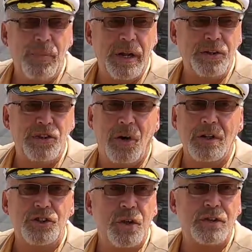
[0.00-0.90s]
But
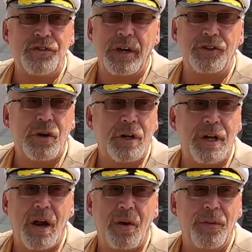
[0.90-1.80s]
George took such good
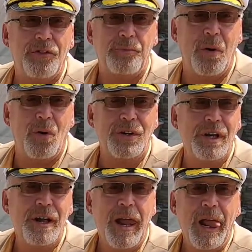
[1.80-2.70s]
care of this boat
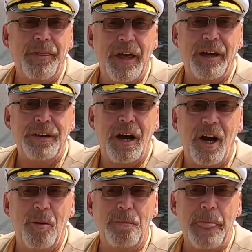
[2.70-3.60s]
that
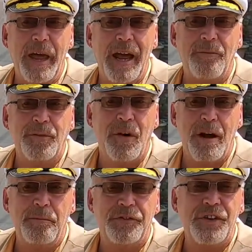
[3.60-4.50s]
after
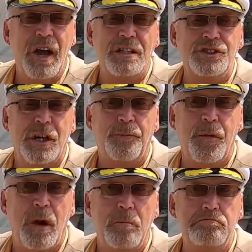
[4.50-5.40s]
I massaged it
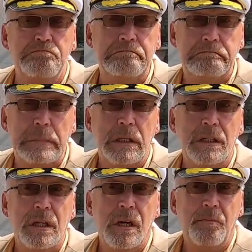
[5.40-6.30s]
from
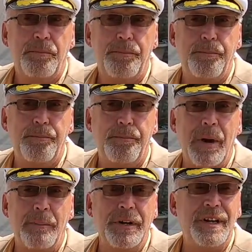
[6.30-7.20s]

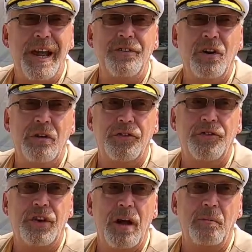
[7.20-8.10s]
probably 10 years of
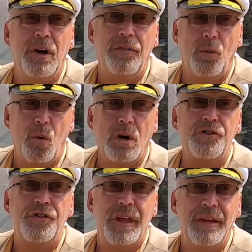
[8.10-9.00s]
slumber, and the
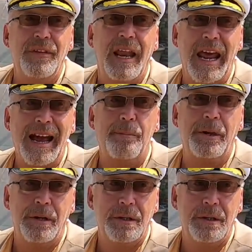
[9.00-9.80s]
worst thing that happened,